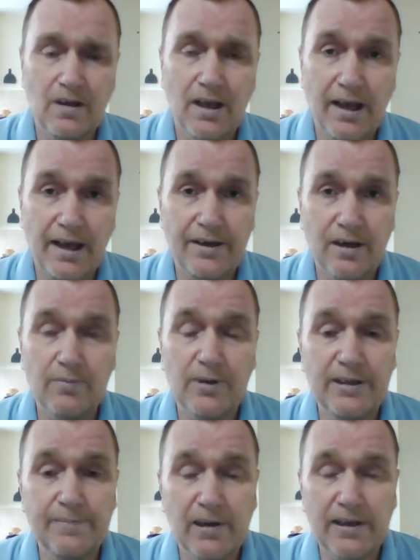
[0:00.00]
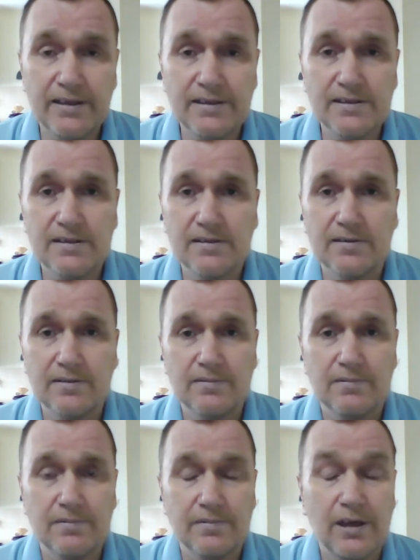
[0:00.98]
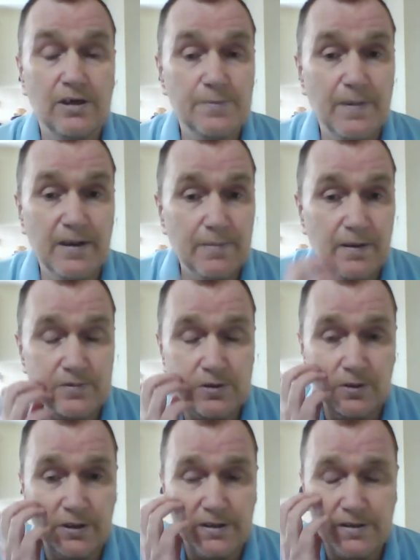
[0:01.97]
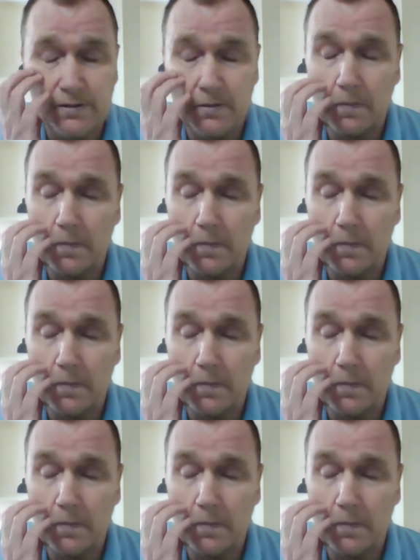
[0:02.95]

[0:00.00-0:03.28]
and I'm really pleased those people have joined us.